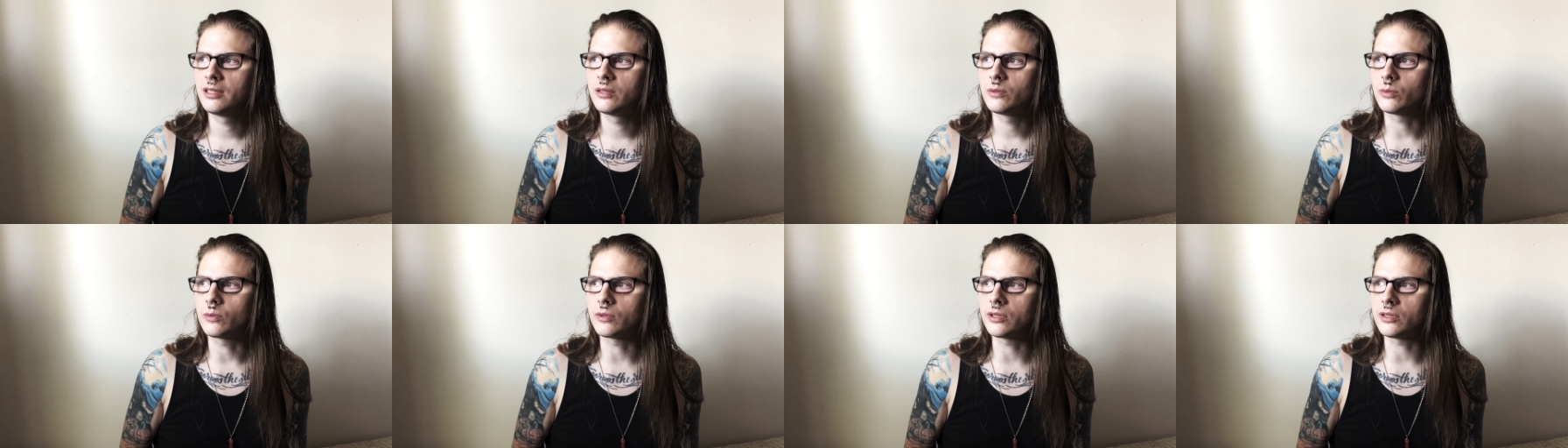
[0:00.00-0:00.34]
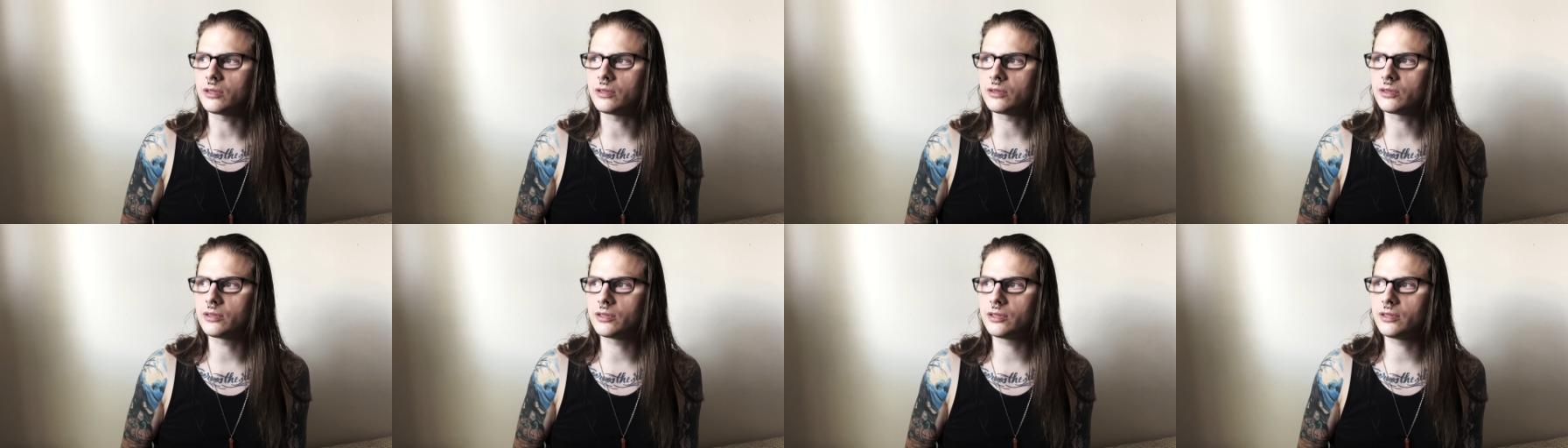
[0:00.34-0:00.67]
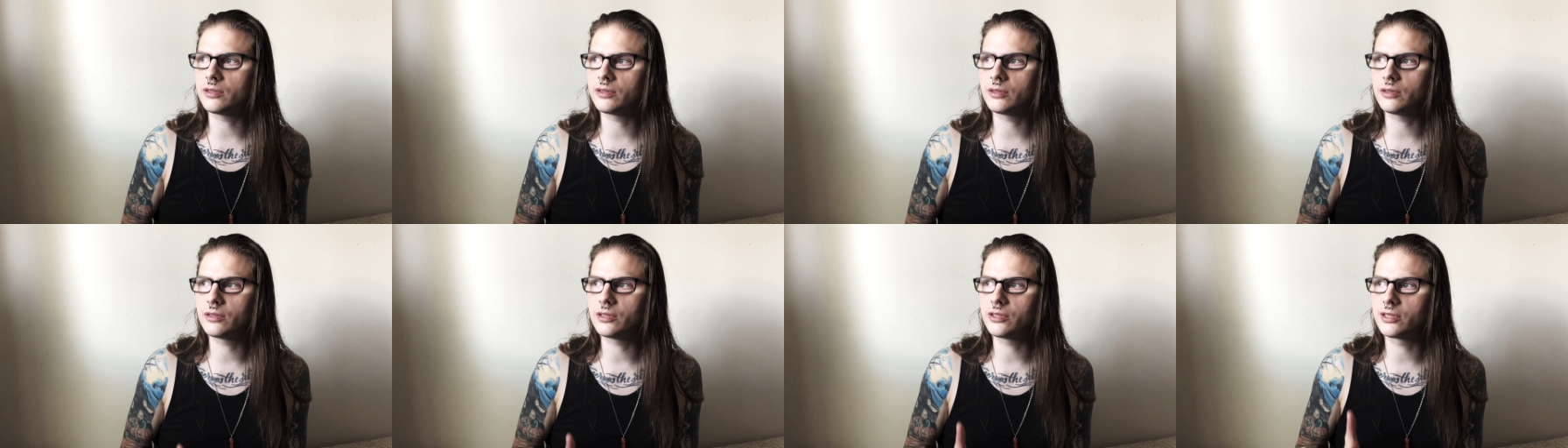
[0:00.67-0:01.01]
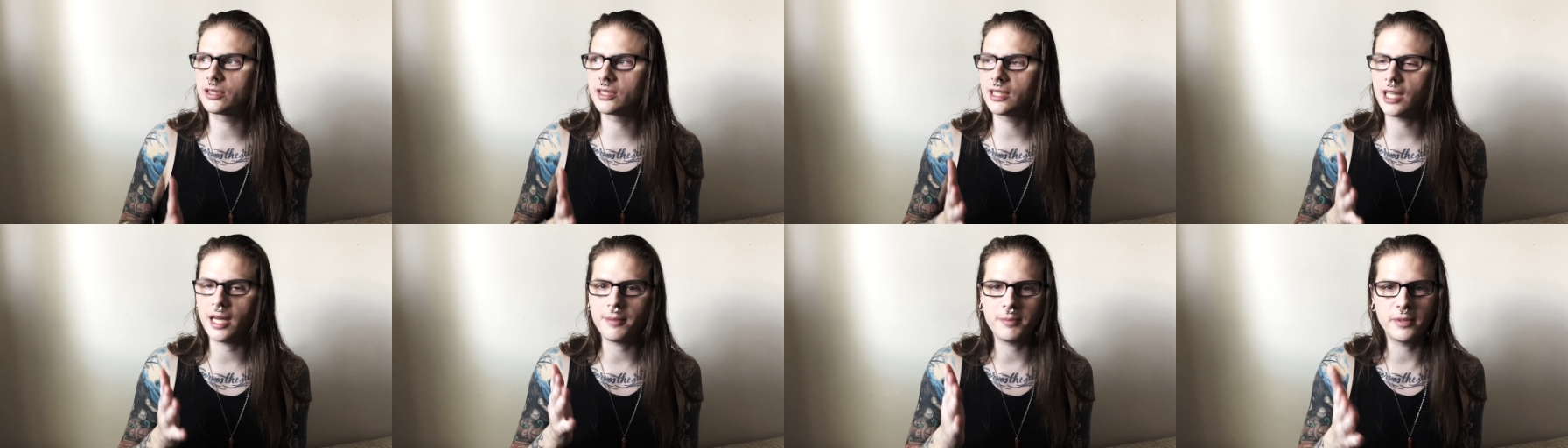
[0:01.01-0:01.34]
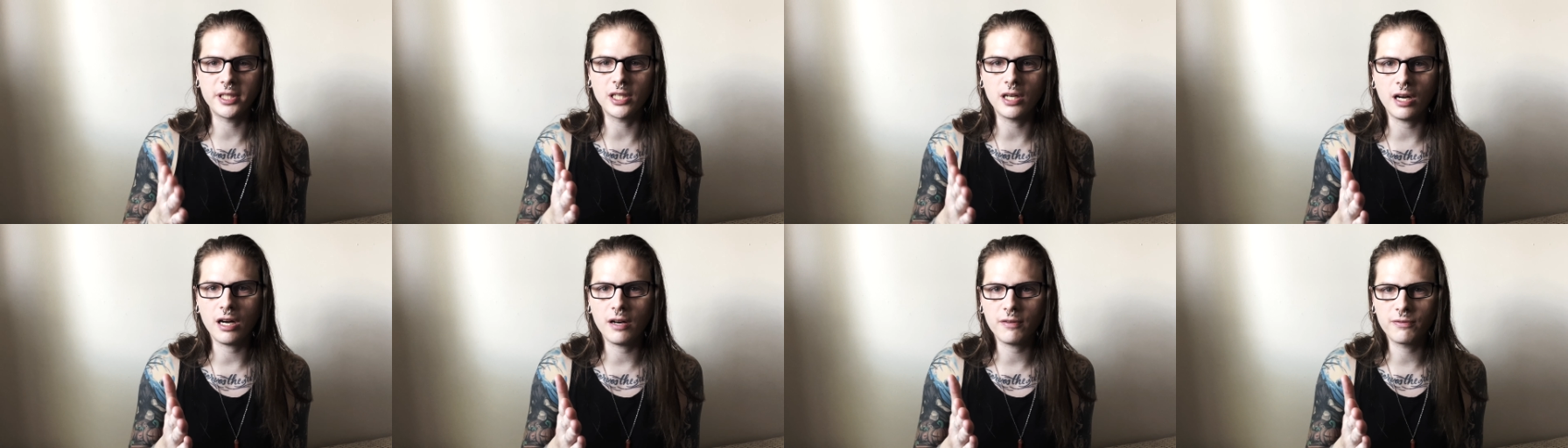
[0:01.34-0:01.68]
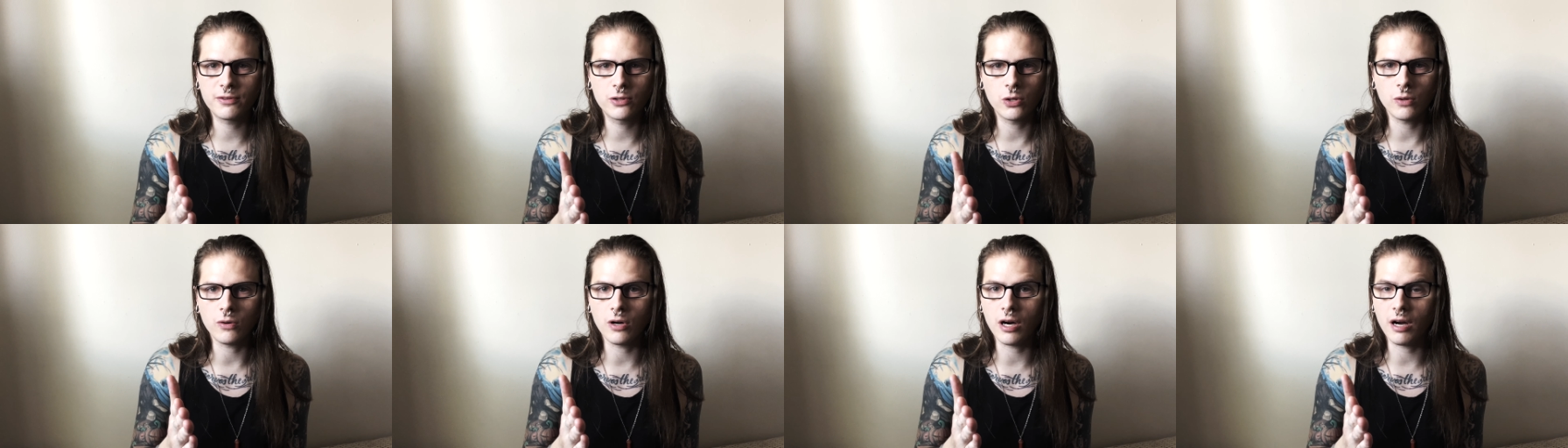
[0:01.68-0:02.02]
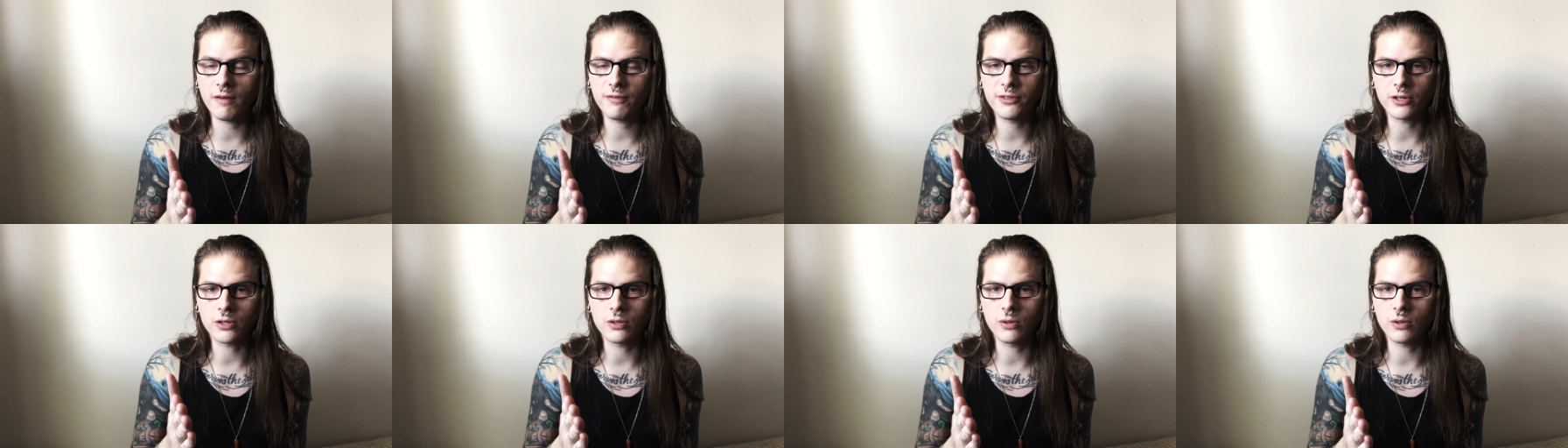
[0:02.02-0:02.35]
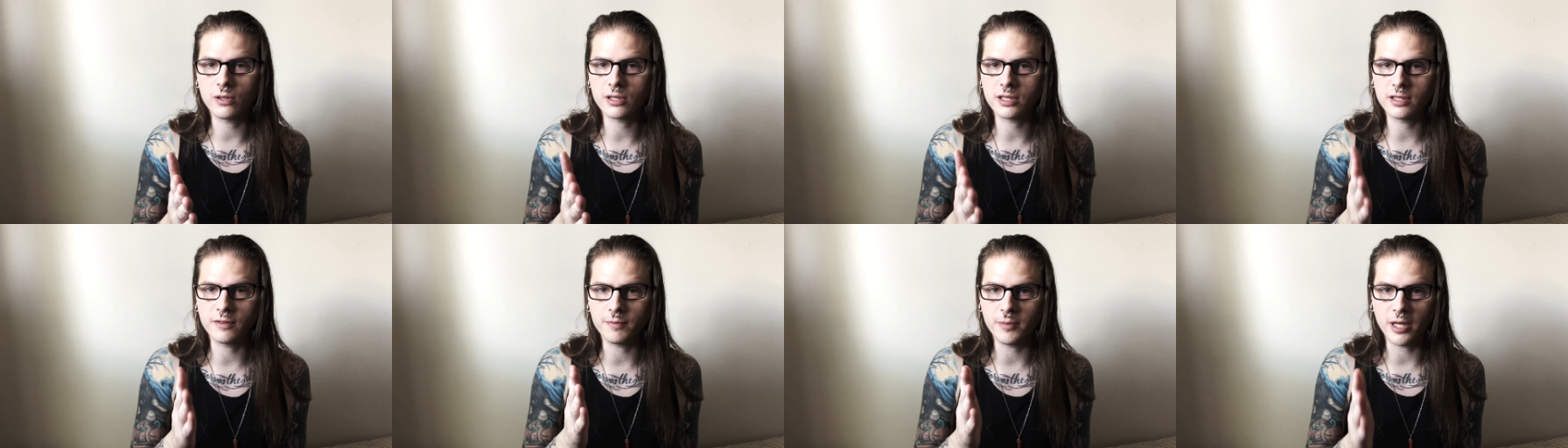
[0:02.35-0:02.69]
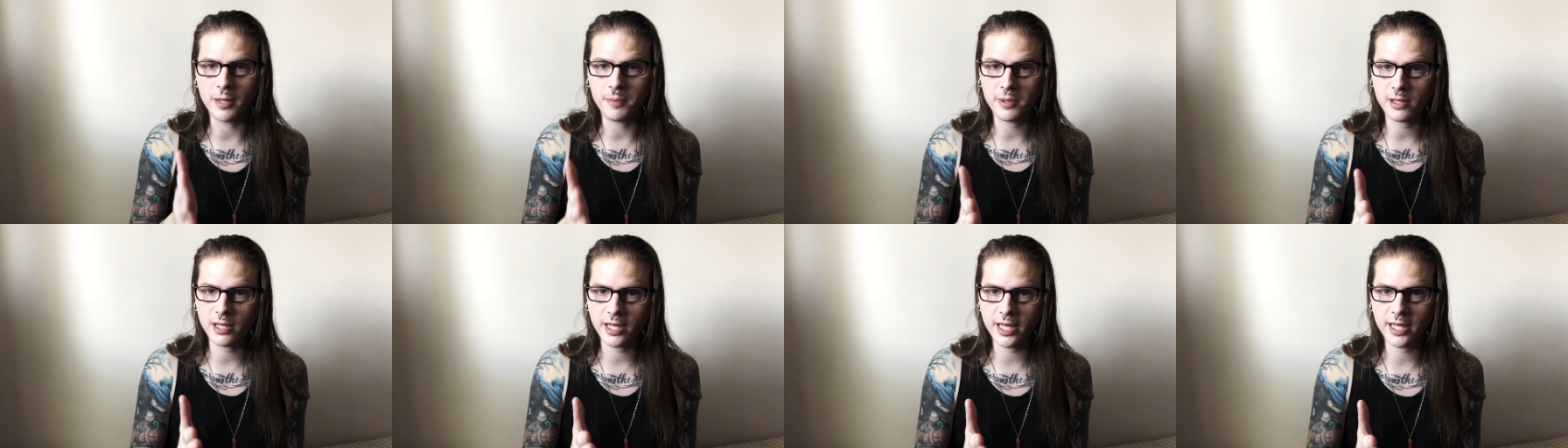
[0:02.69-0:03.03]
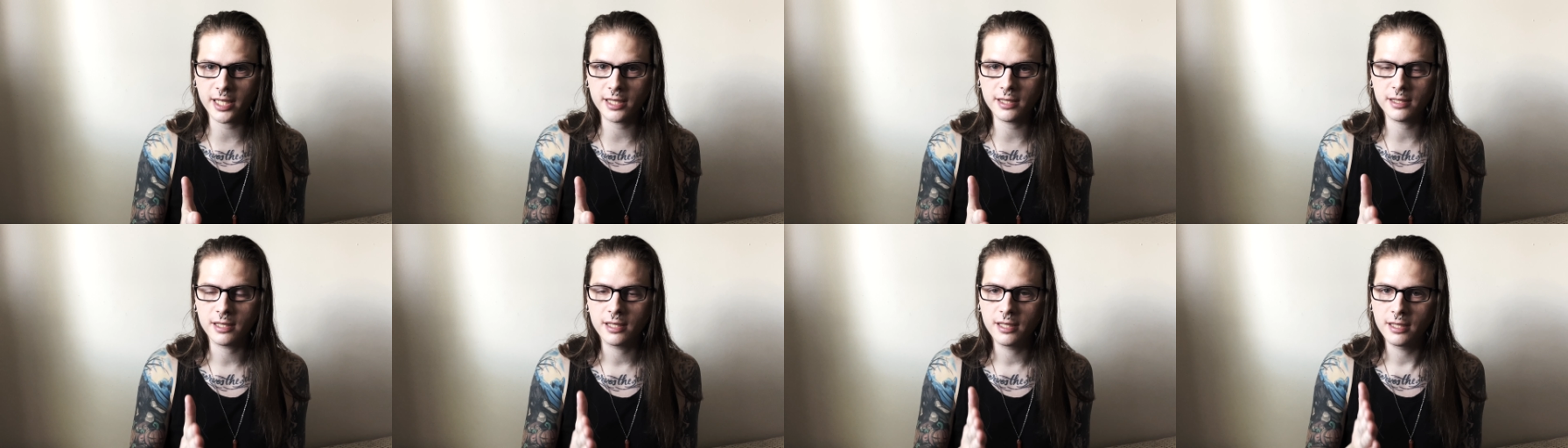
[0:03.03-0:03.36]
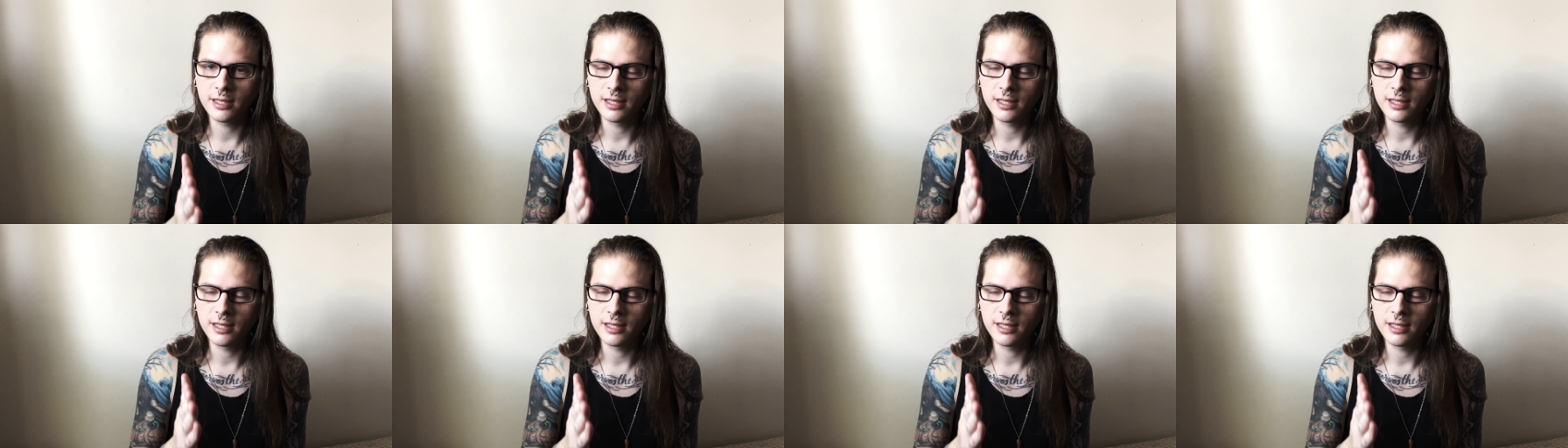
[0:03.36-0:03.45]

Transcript: will set me off the course of my plan,